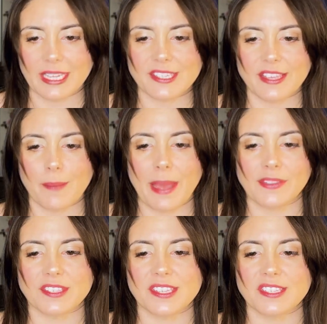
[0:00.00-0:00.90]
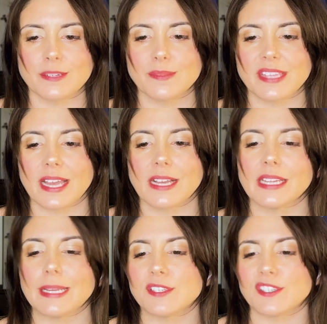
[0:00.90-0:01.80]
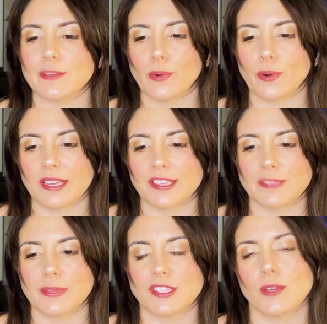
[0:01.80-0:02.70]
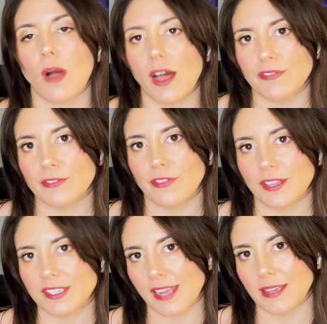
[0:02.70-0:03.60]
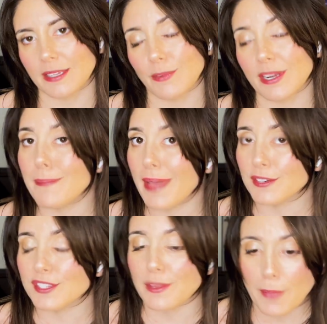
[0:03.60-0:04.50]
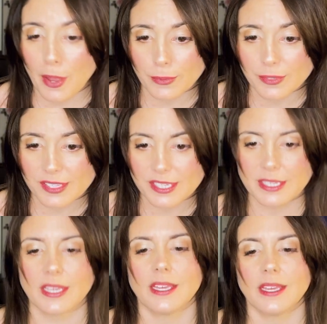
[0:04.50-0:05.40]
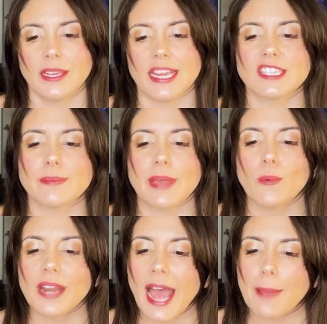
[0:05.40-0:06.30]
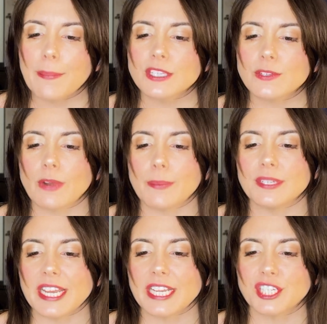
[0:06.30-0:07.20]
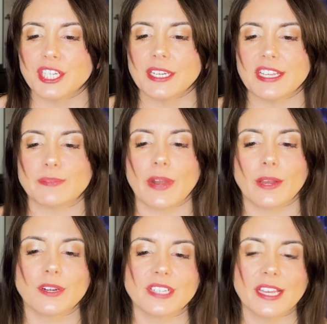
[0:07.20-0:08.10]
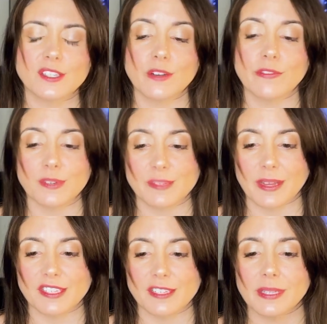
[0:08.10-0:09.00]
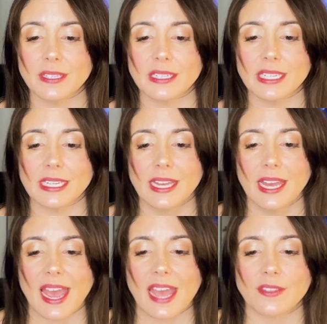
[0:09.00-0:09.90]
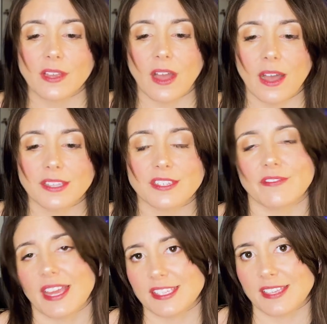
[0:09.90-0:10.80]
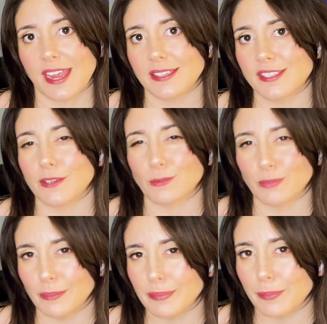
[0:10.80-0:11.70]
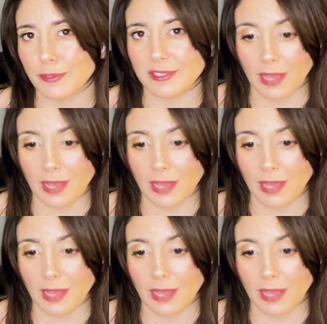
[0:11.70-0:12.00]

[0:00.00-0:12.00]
It's about the systems that claim to support us but so often fall silent when it matters the most. It's about what happens when reputation is prioritized over responsibility and the cost of that silence on real people's